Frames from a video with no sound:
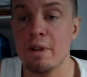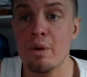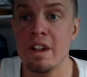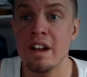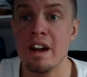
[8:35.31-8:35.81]

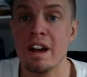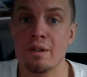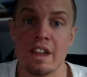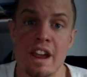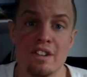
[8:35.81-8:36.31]
Maria, I
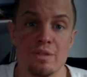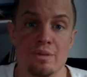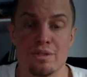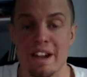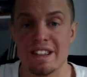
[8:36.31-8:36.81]
don't care, she
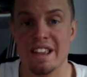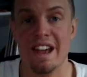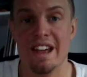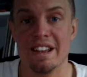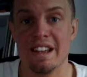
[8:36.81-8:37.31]
was eye
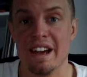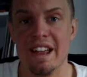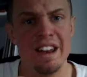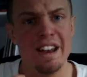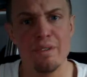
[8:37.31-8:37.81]
candy.
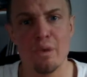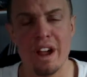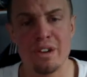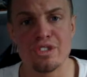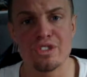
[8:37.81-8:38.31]
I never
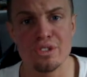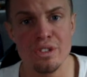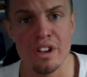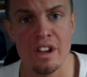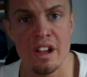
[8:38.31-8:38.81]

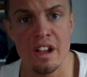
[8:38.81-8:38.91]
understood